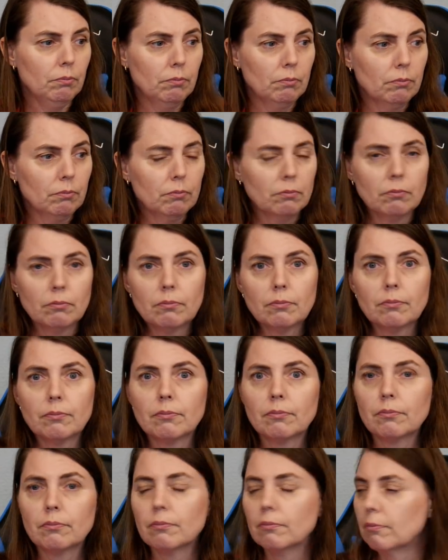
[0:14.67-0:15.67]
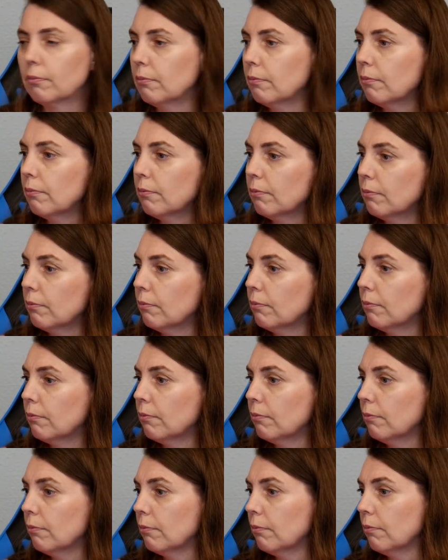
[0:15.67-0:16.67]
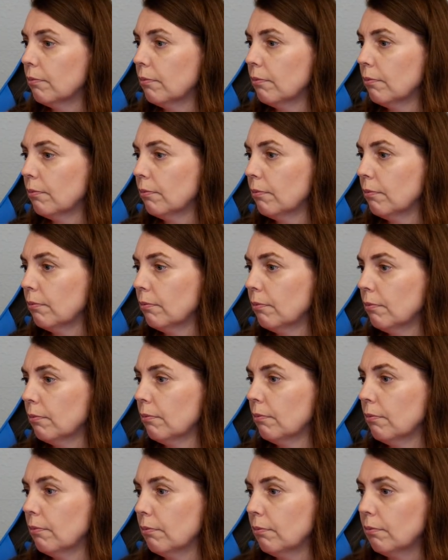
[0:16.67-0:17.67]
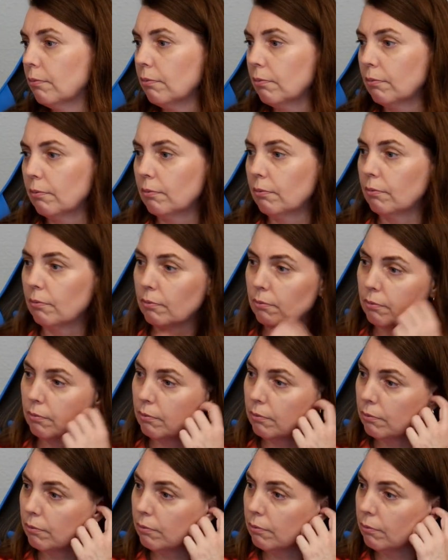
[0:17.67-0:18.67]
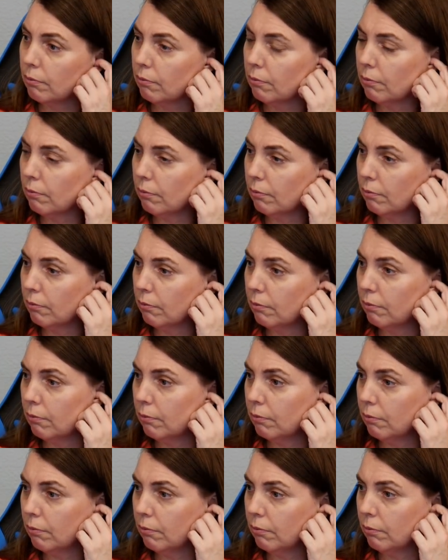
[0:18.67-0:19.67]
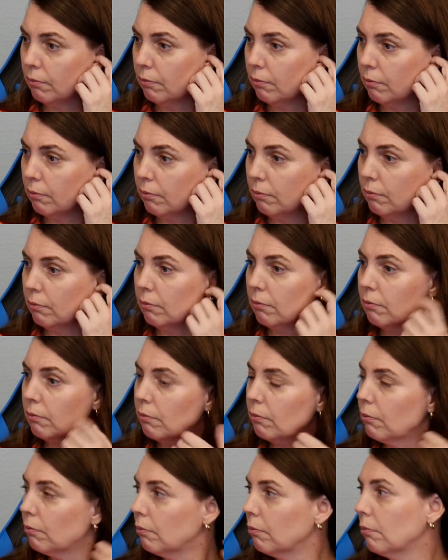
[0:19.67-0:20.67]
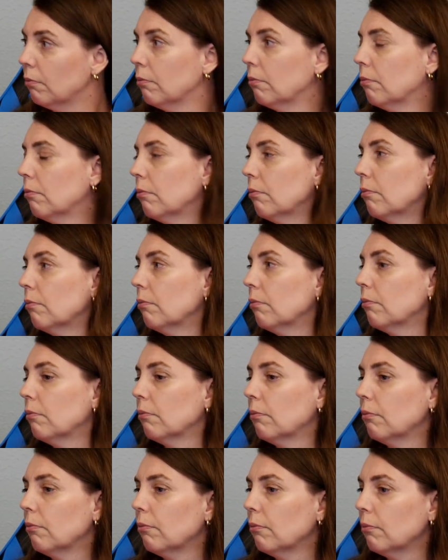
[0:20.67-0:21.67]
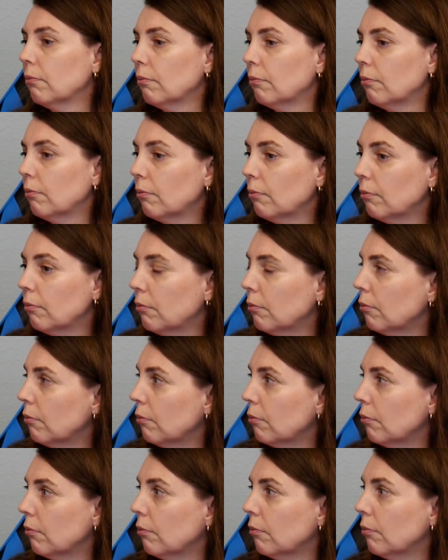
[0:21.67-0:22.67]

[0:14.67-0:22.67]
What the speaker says: [no speech]